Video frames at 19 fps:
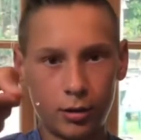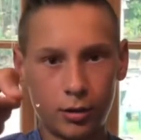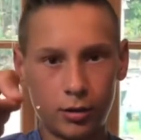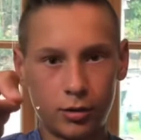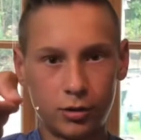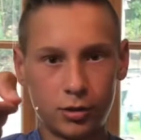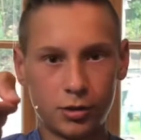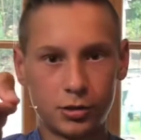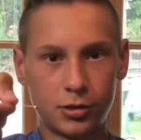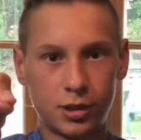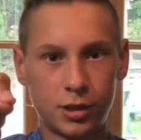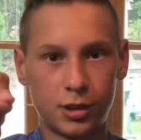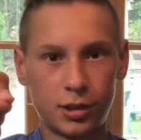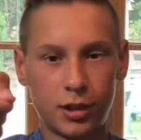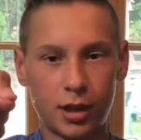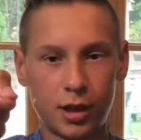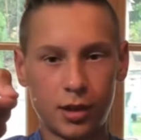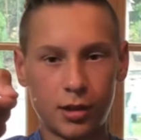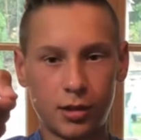Just like
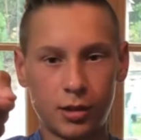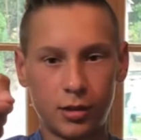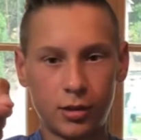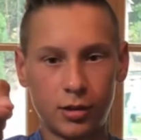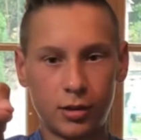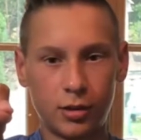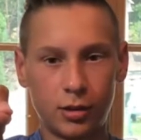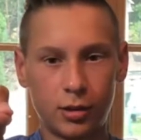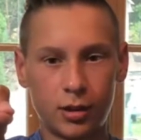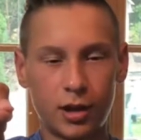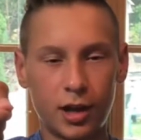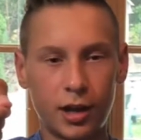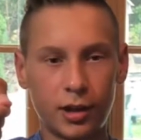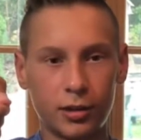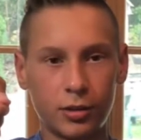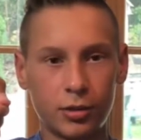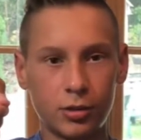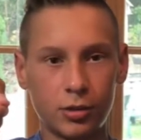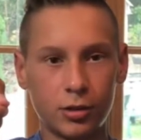that, you got
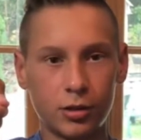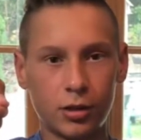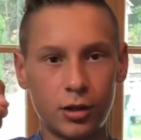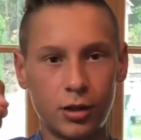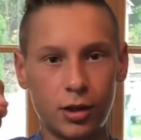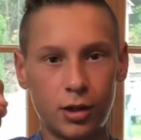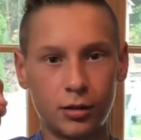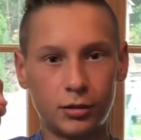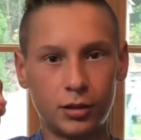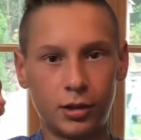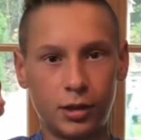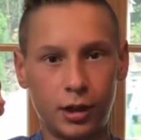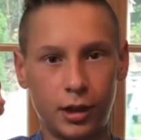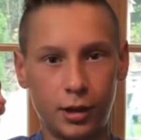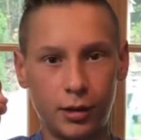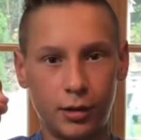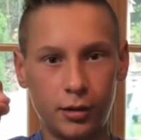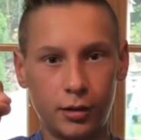your hook on the line.